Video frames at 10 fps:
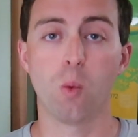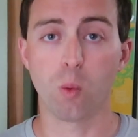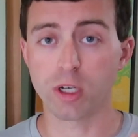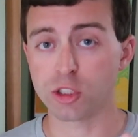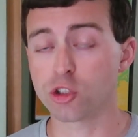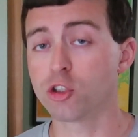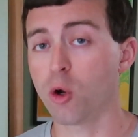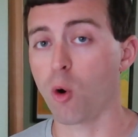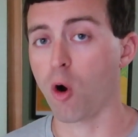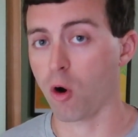what is
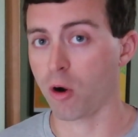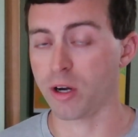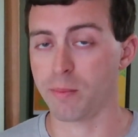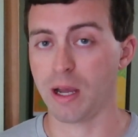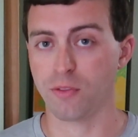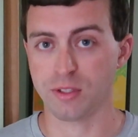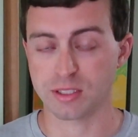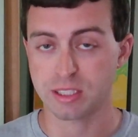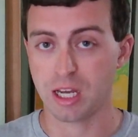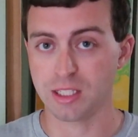so hard about
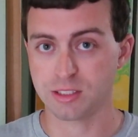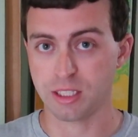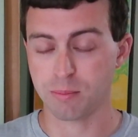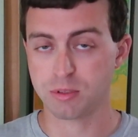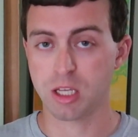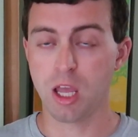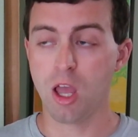this concept.